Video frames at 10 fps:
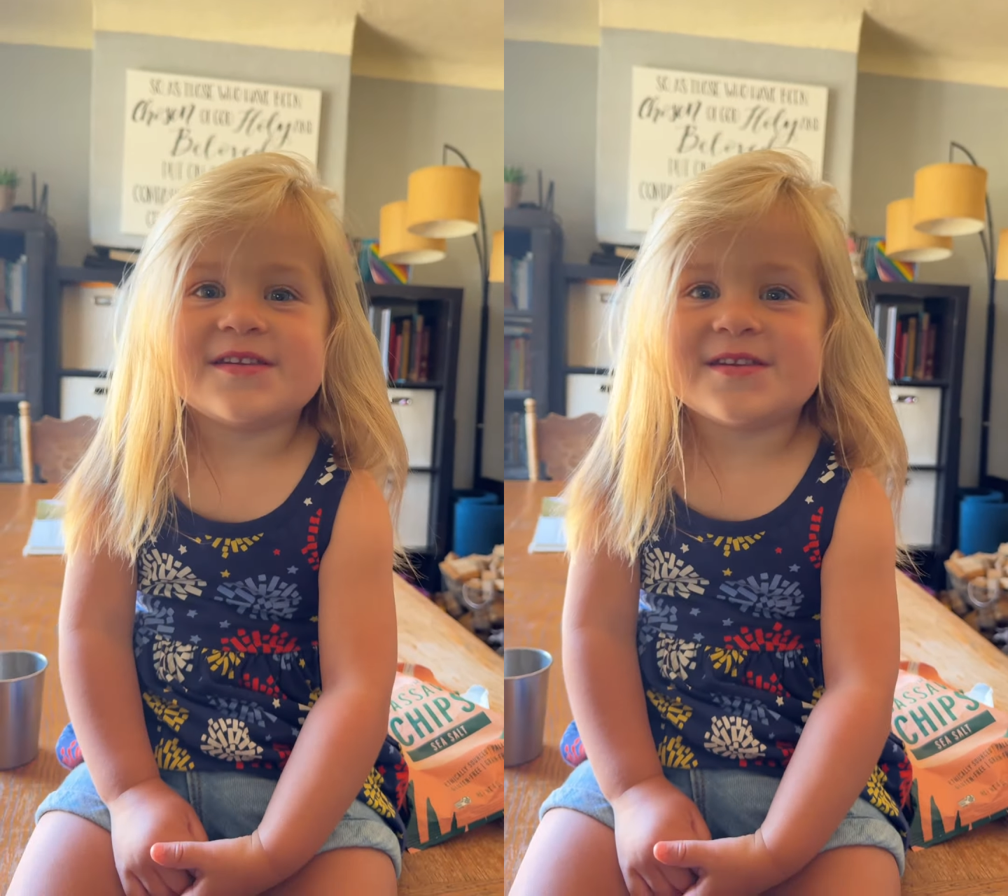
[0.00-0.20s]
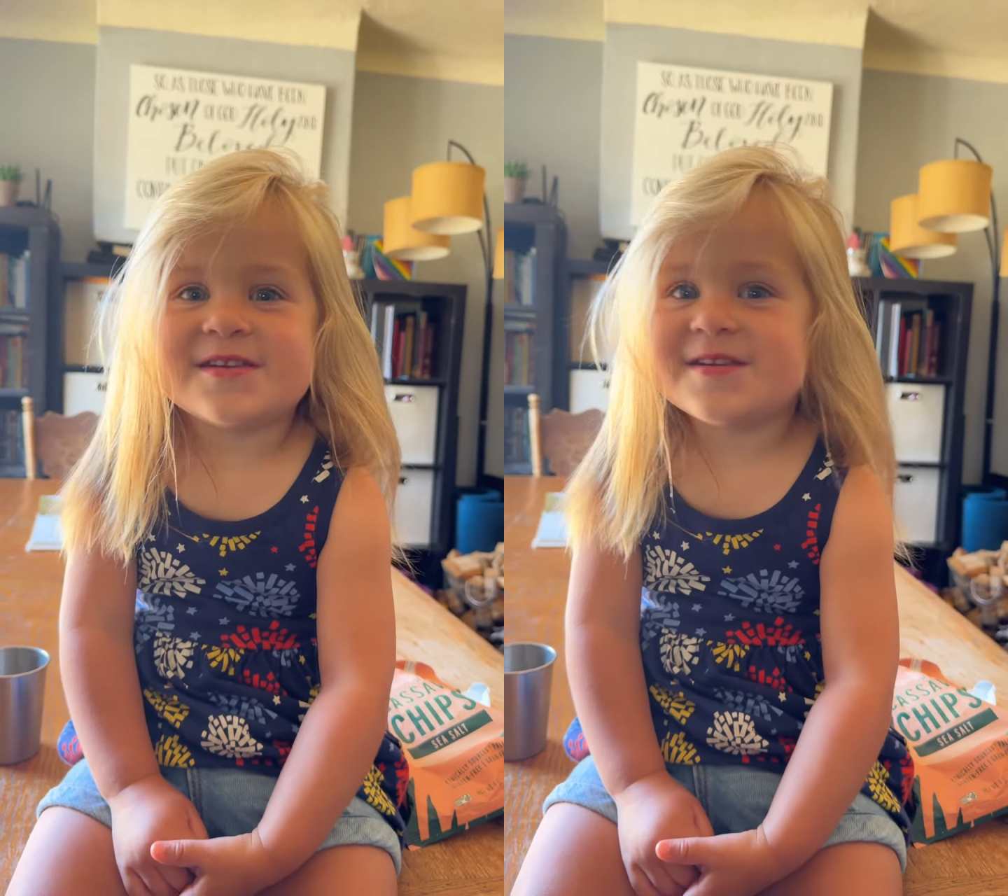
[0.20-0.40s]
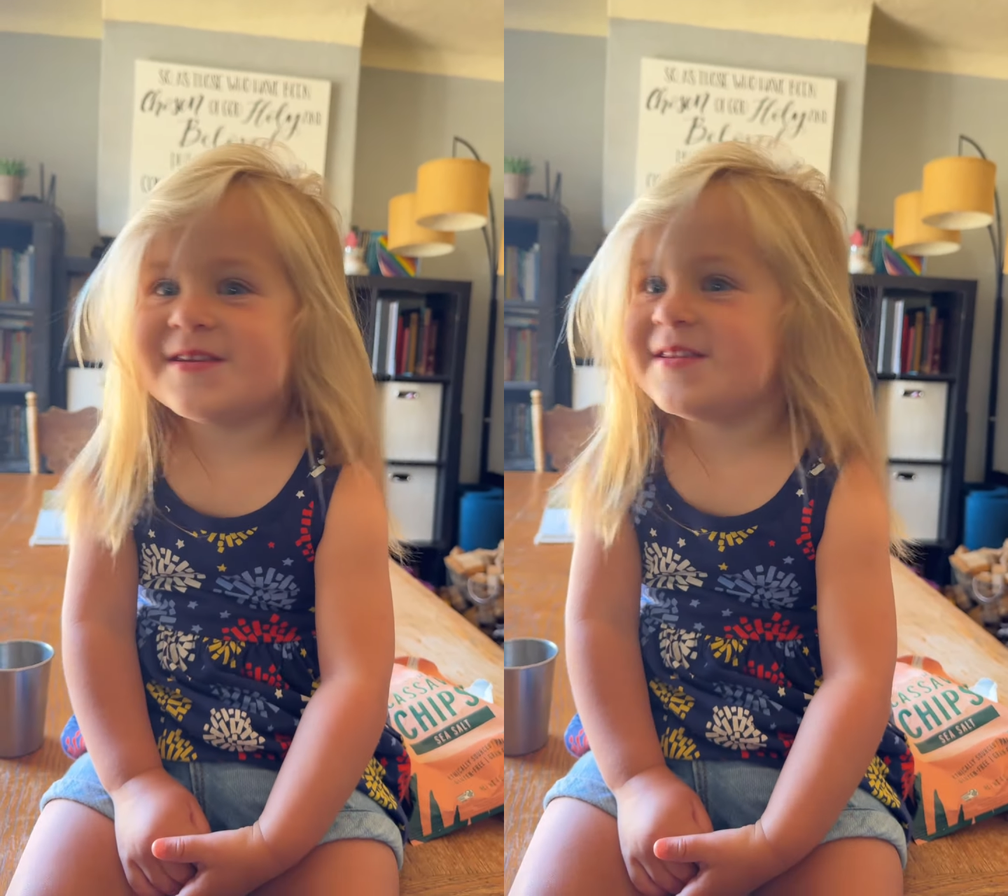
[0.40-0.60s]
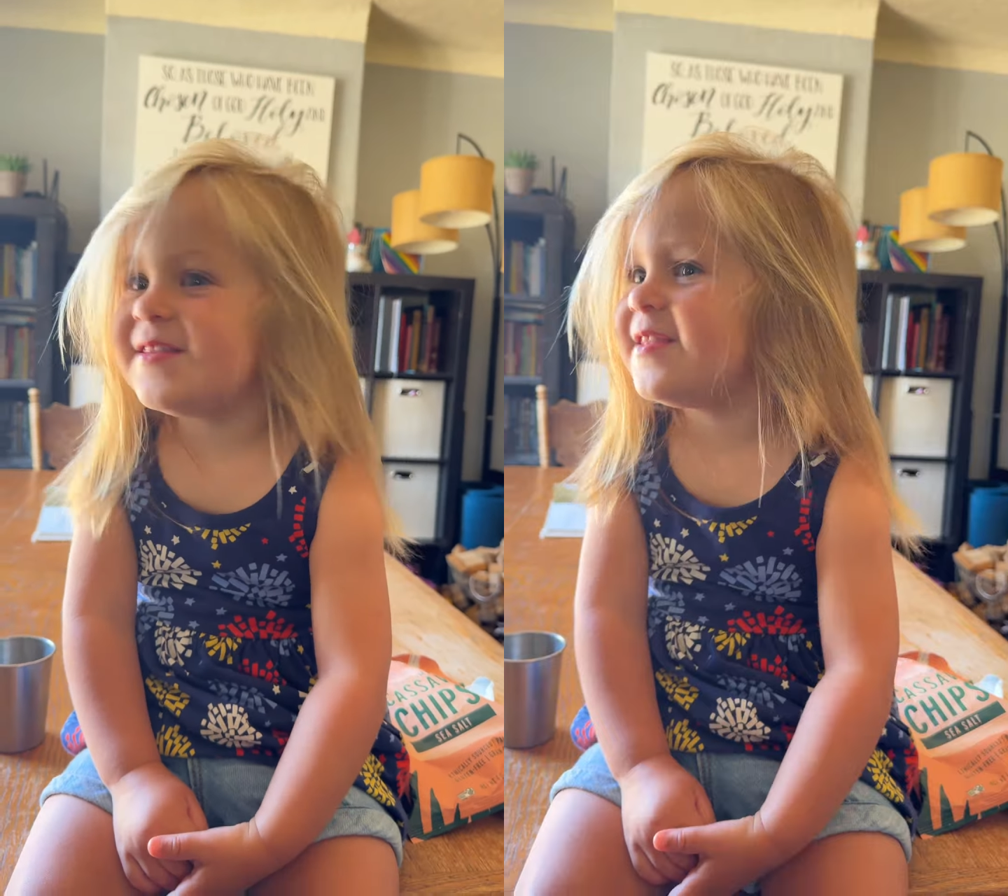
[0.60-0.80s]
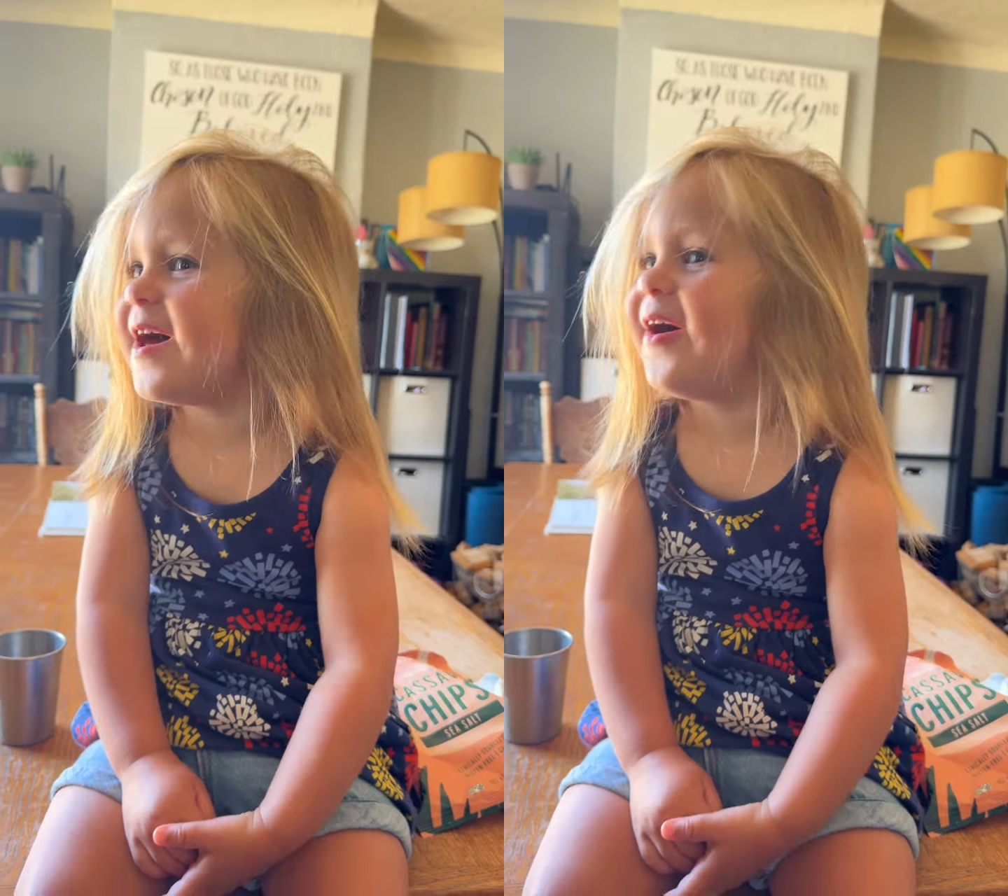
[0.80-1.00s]

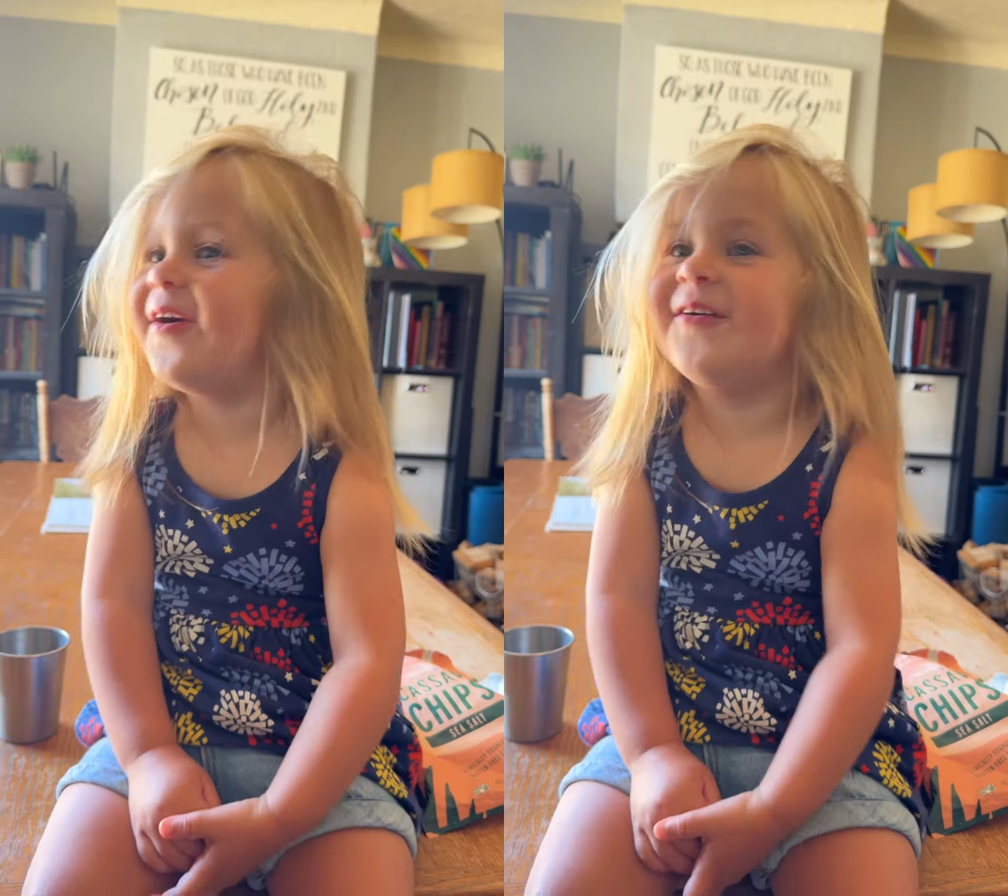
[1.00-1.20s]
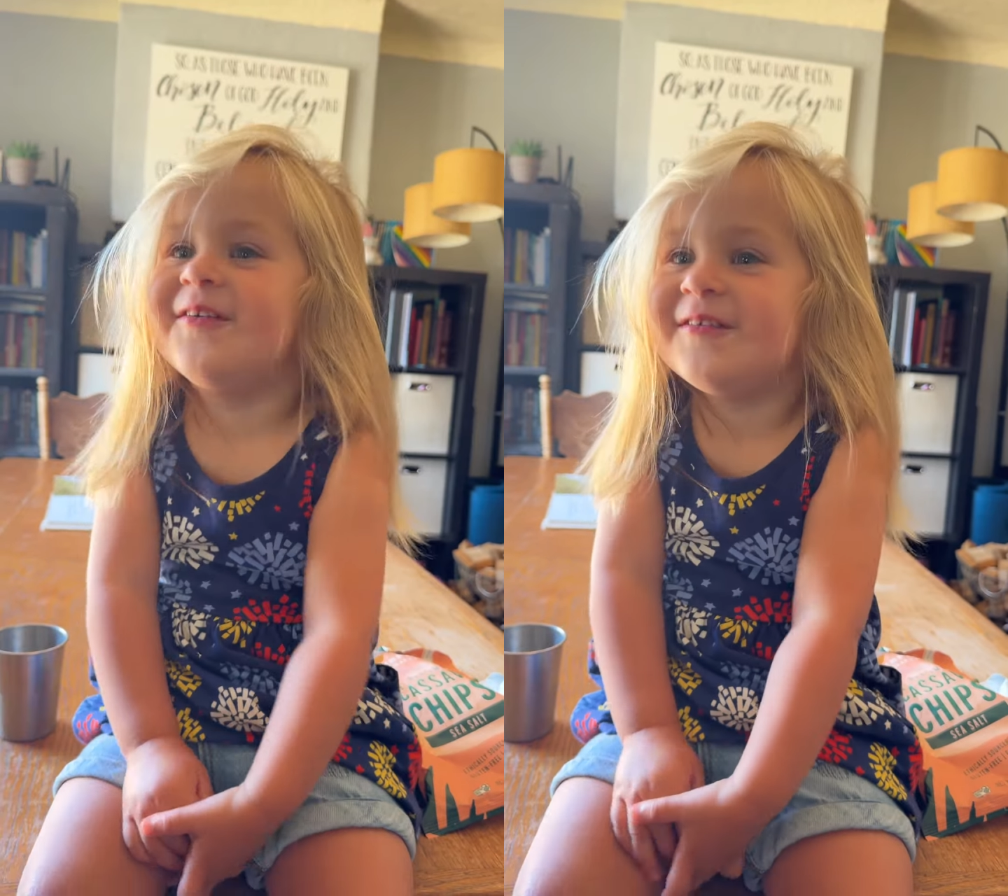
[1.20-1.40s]
No.